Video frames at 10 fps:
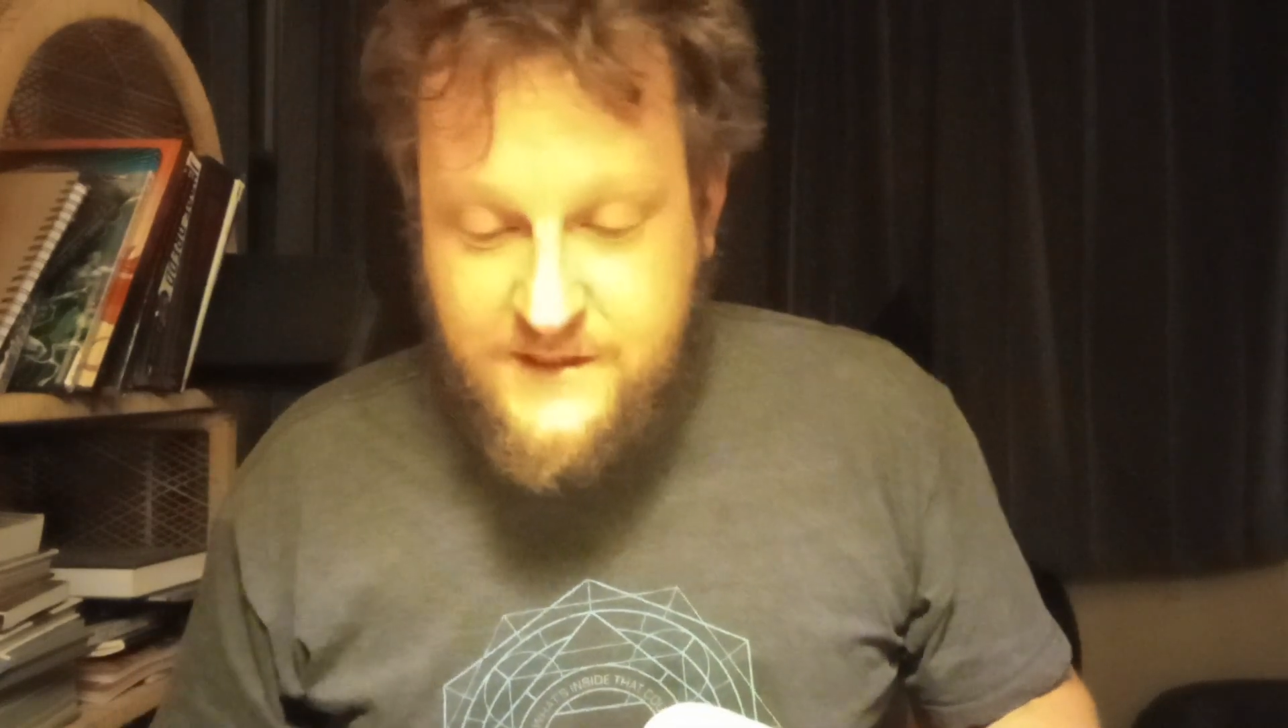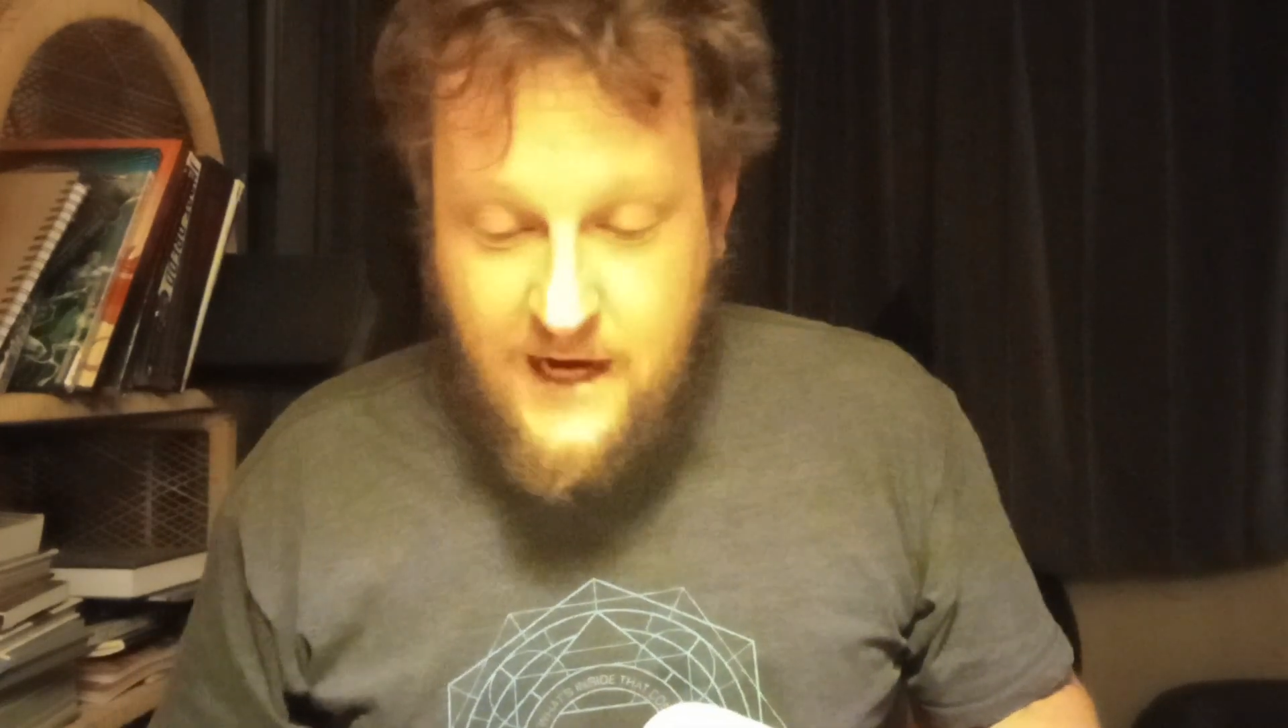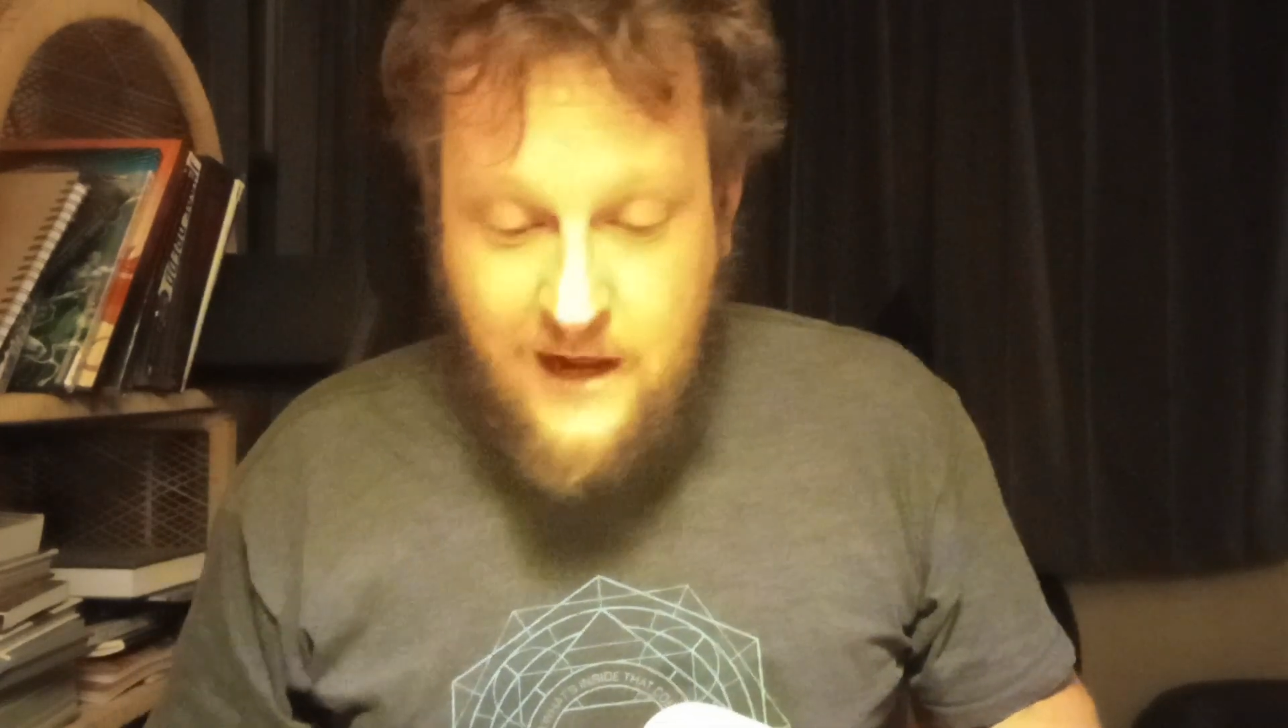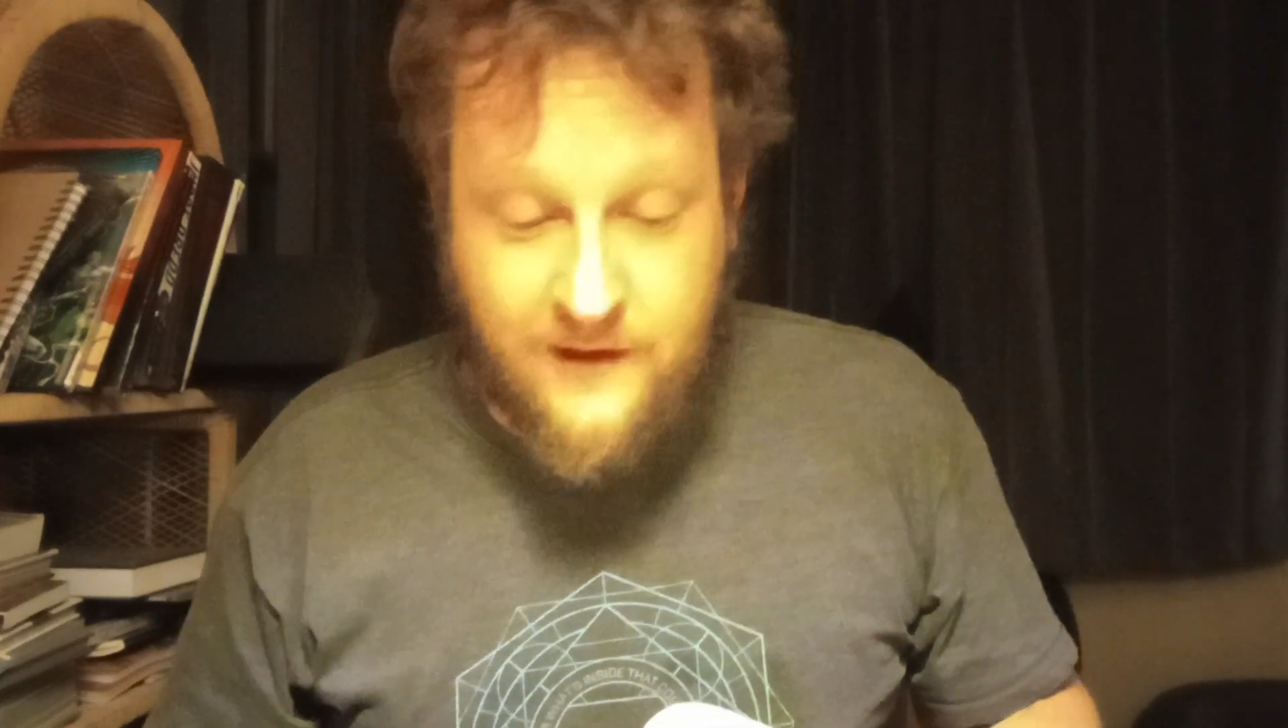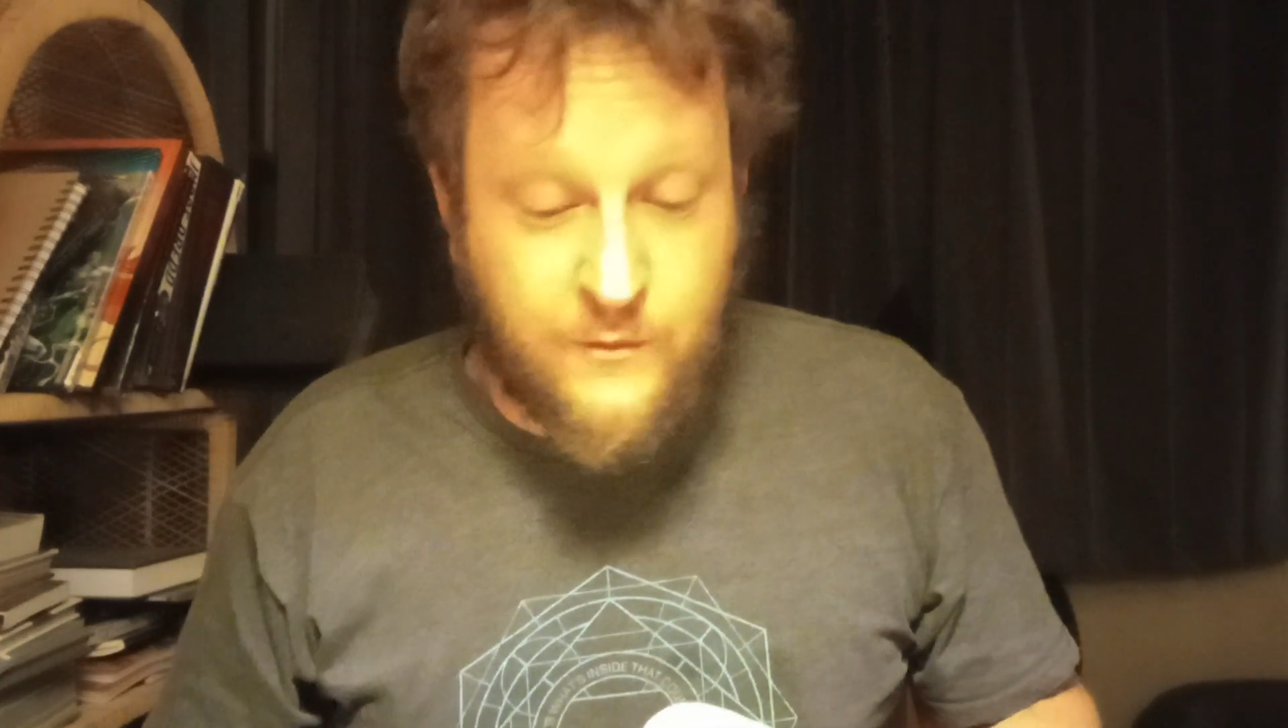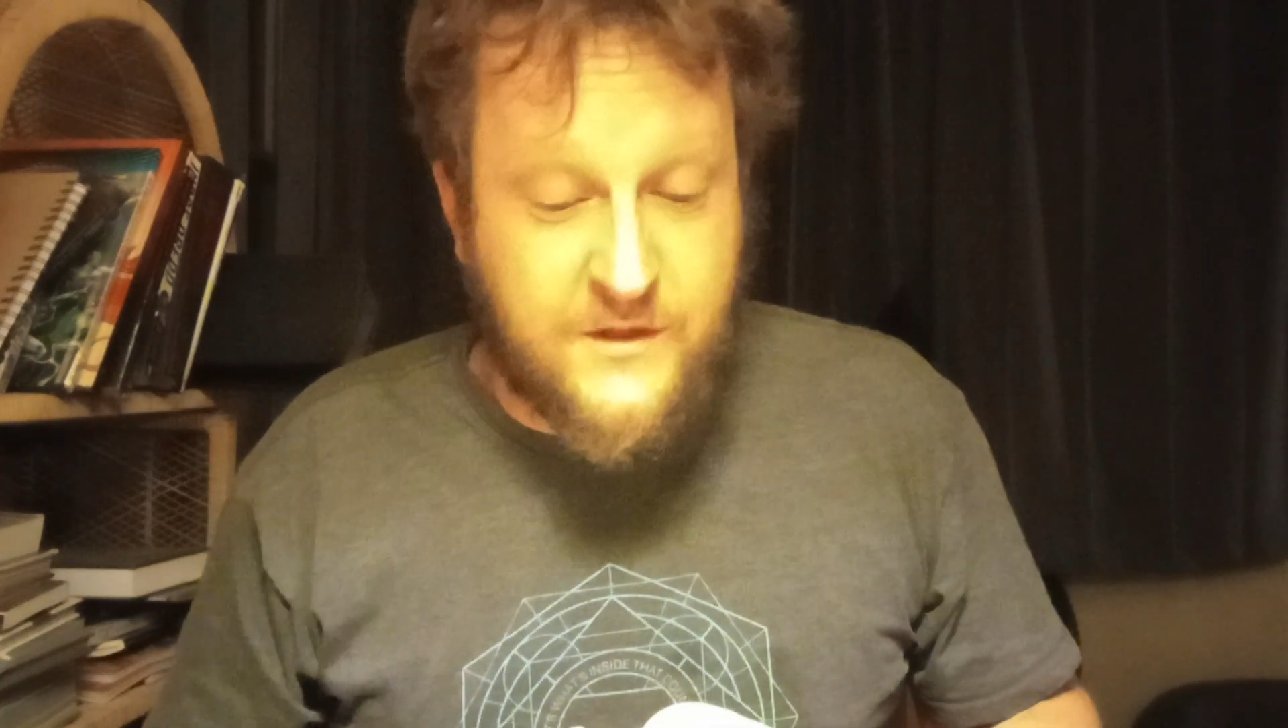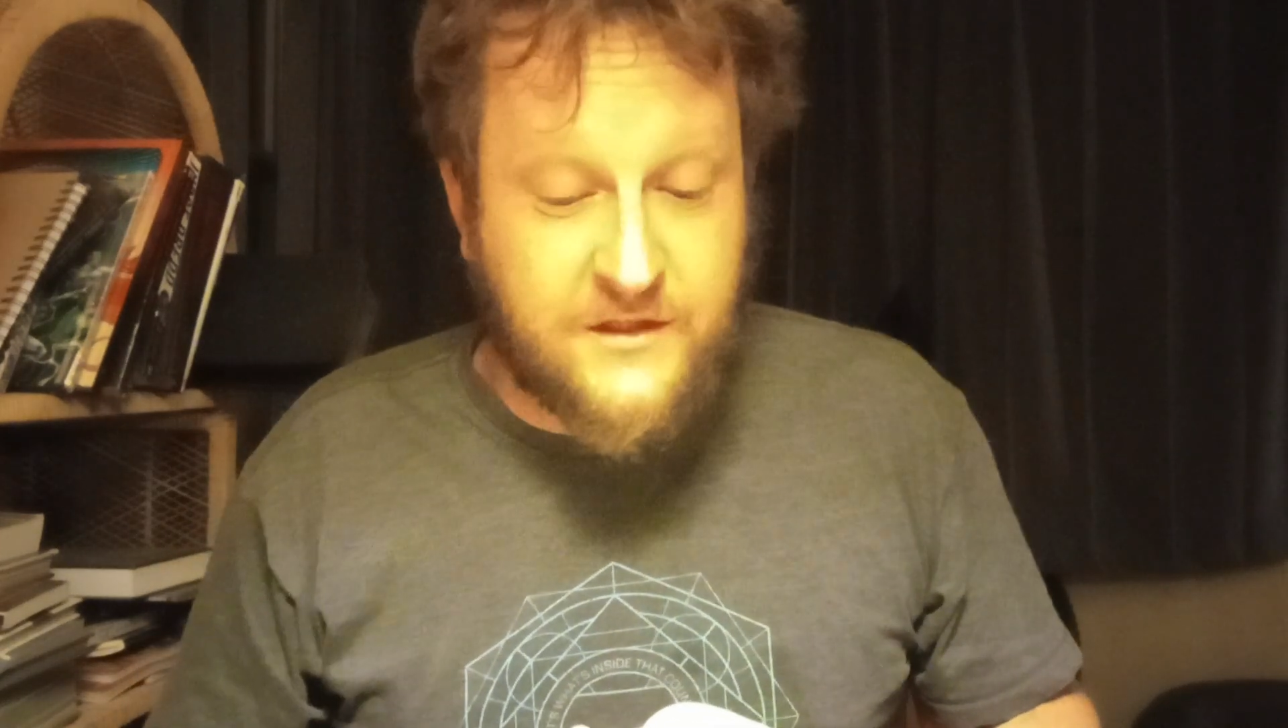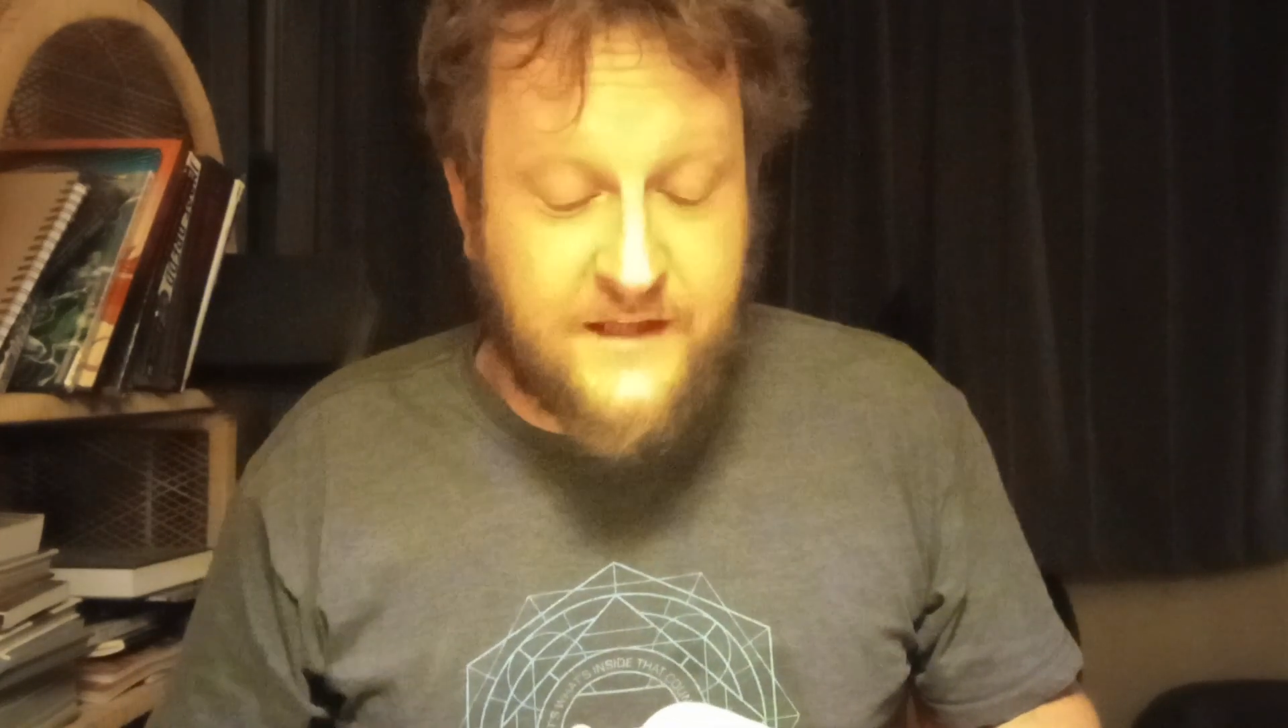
style in which